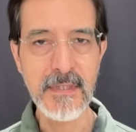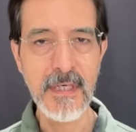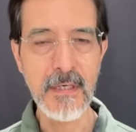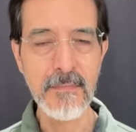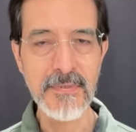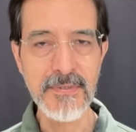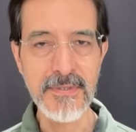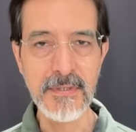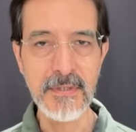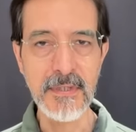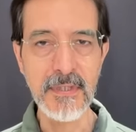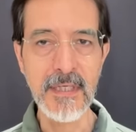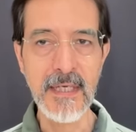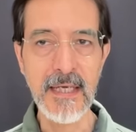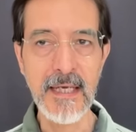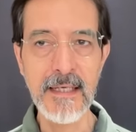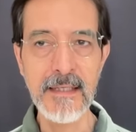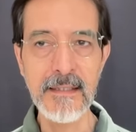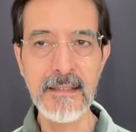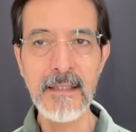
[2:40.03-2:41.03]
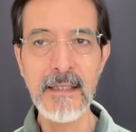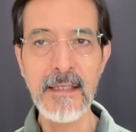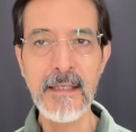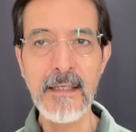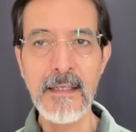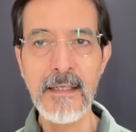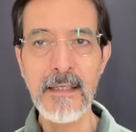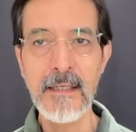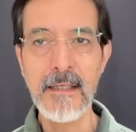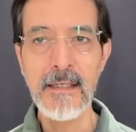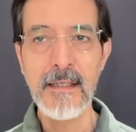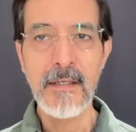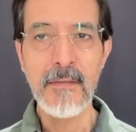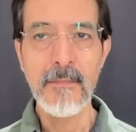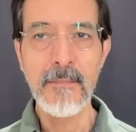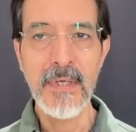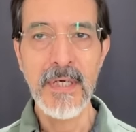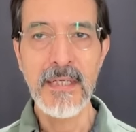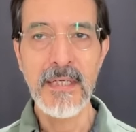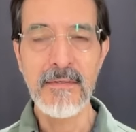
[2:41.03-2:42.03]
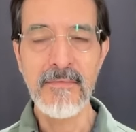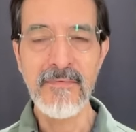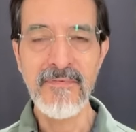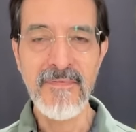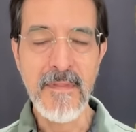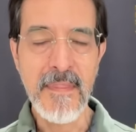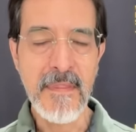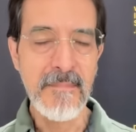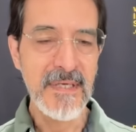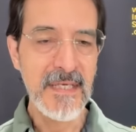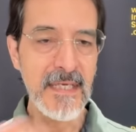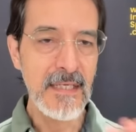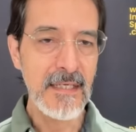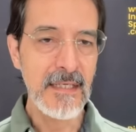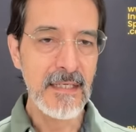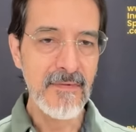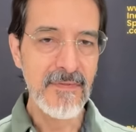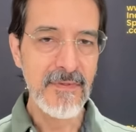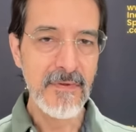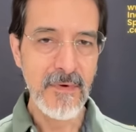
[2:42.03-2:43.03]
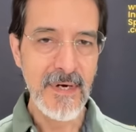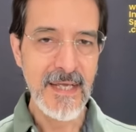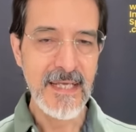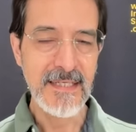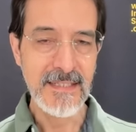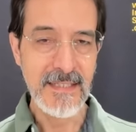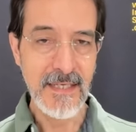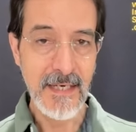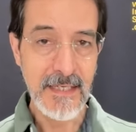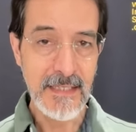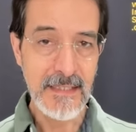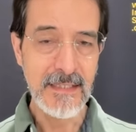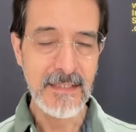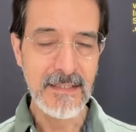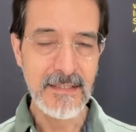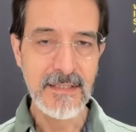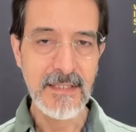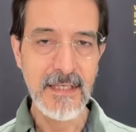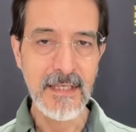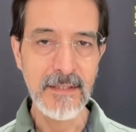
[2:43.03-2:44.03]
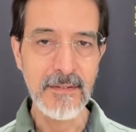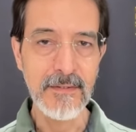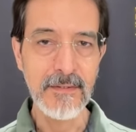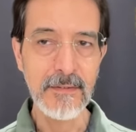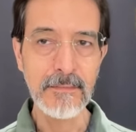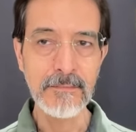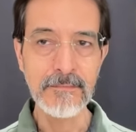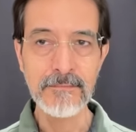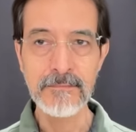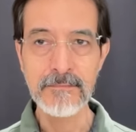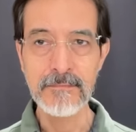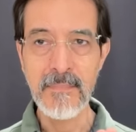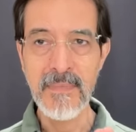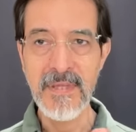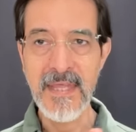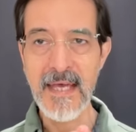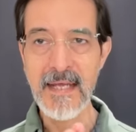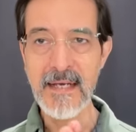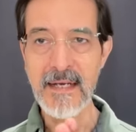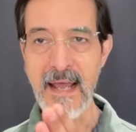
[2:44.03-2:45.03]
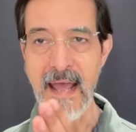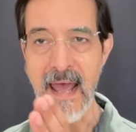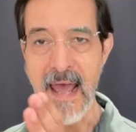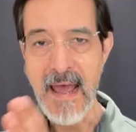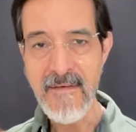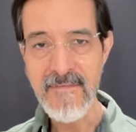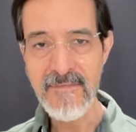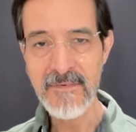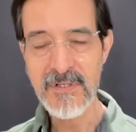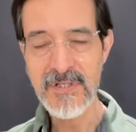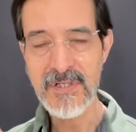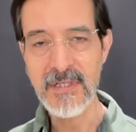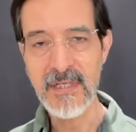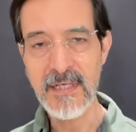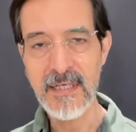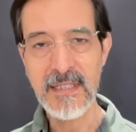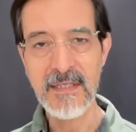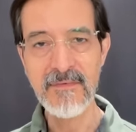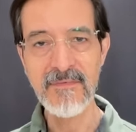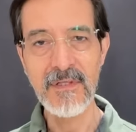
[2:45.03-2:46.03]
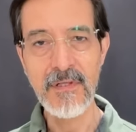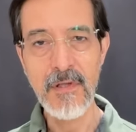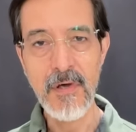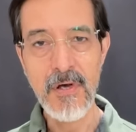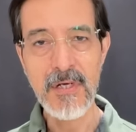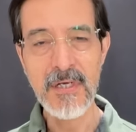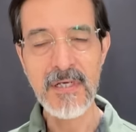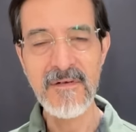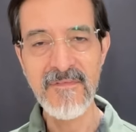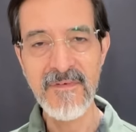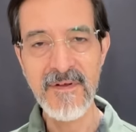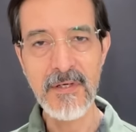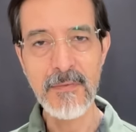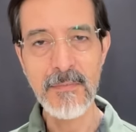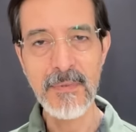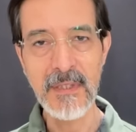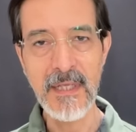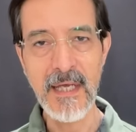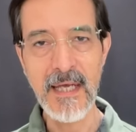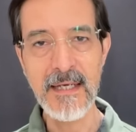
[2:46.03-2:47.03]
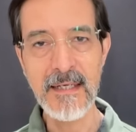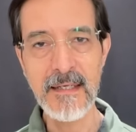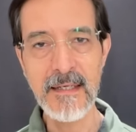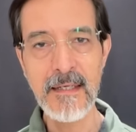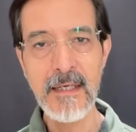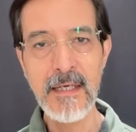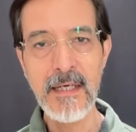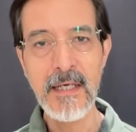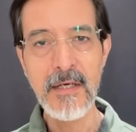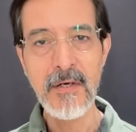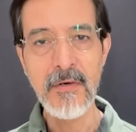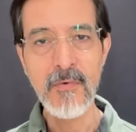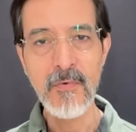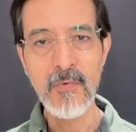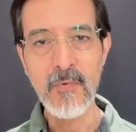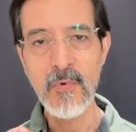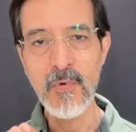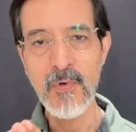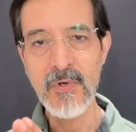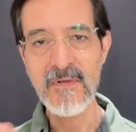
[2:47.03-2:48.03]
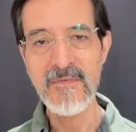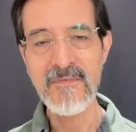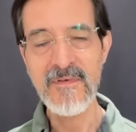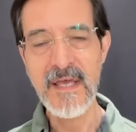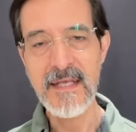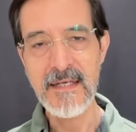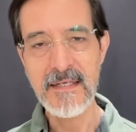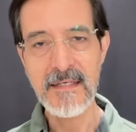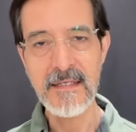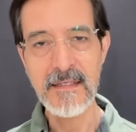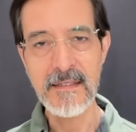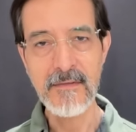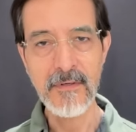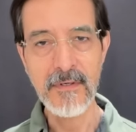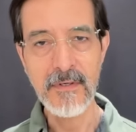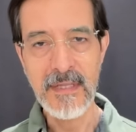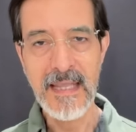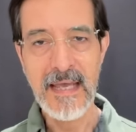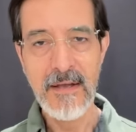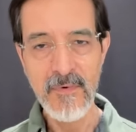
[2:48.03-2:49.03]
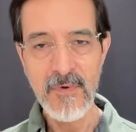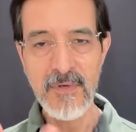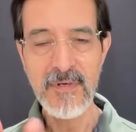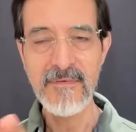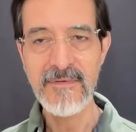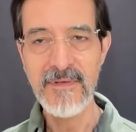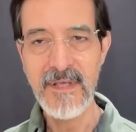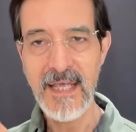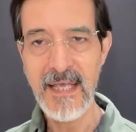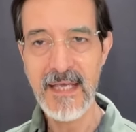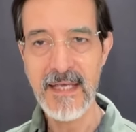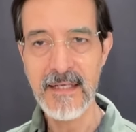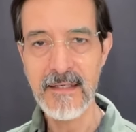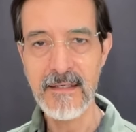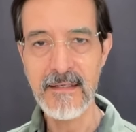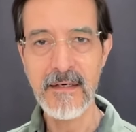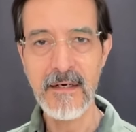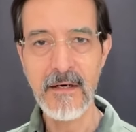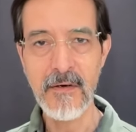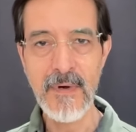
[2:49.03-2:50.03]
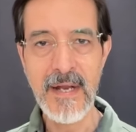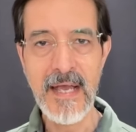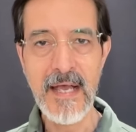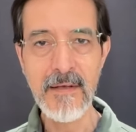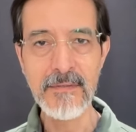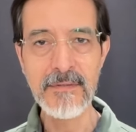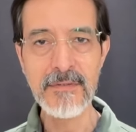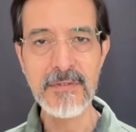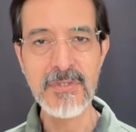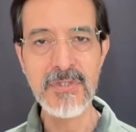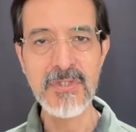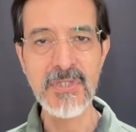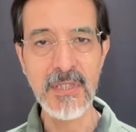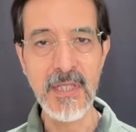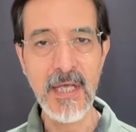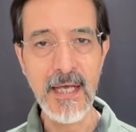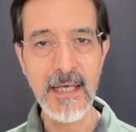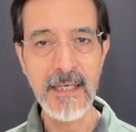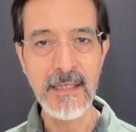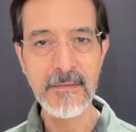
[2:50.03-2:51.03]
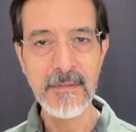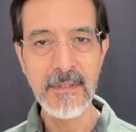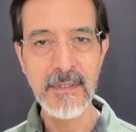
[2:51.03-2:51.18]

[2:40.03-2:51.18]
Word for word: numbers you look at. But from the beginning of the rate tightening cycle, that average length of a long and variable lag would have ended or that would have hit around July.